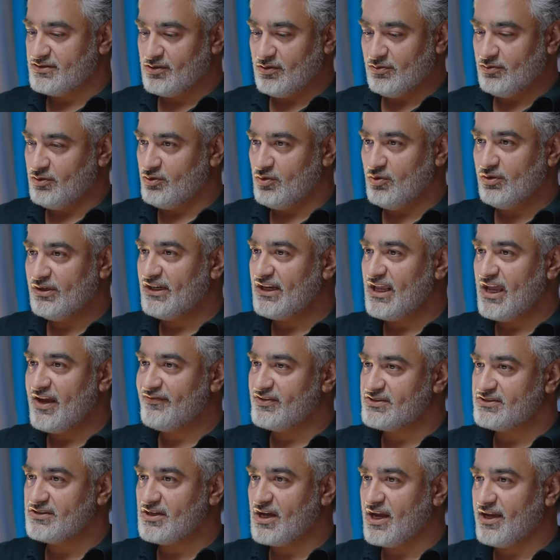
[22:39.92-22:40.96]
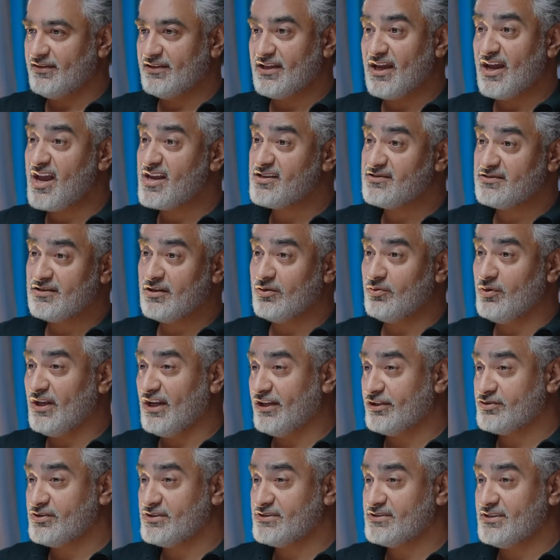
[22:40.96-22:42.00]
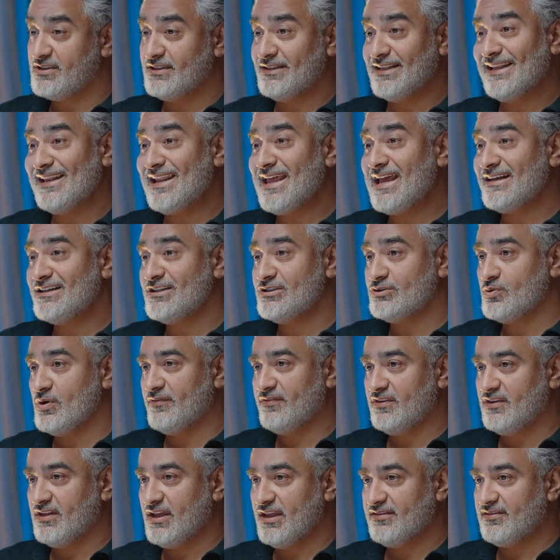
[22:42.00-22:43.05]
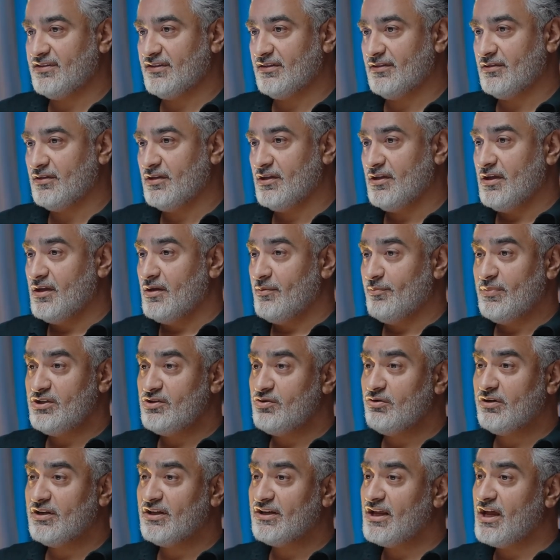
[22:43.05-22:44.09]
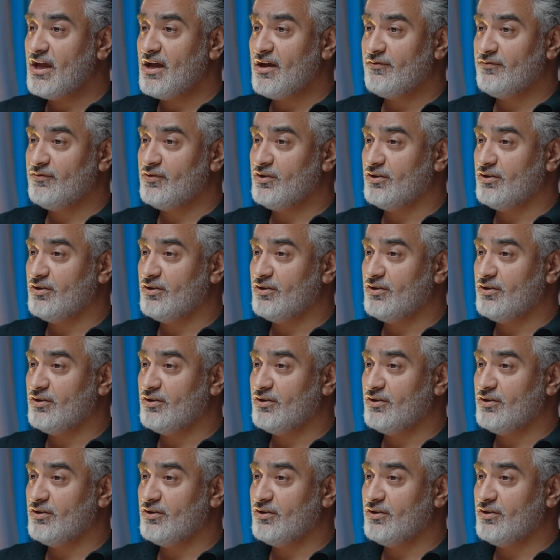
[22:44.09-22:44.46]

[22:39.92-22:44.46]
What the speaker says: So you can have a site that has no electricity, the land is worth nothing. But you can have,